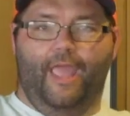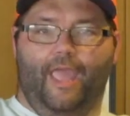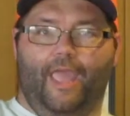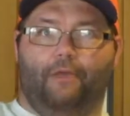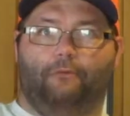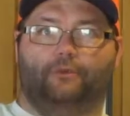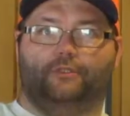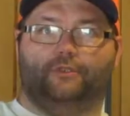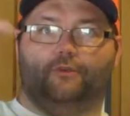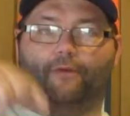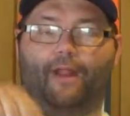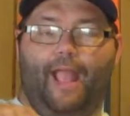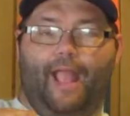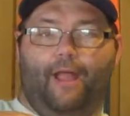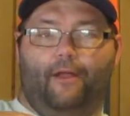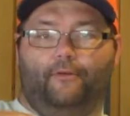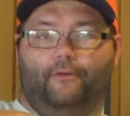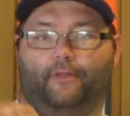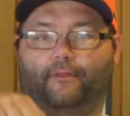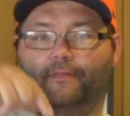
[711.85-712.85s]
It was
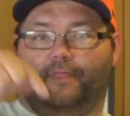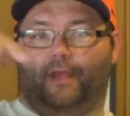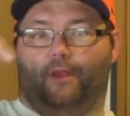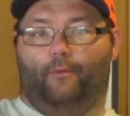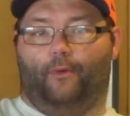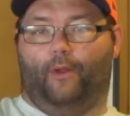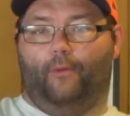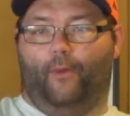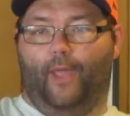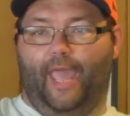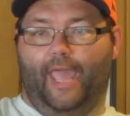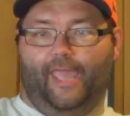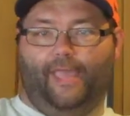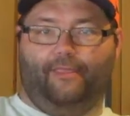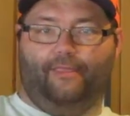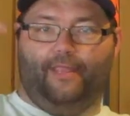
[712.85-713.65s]
around, then it went away,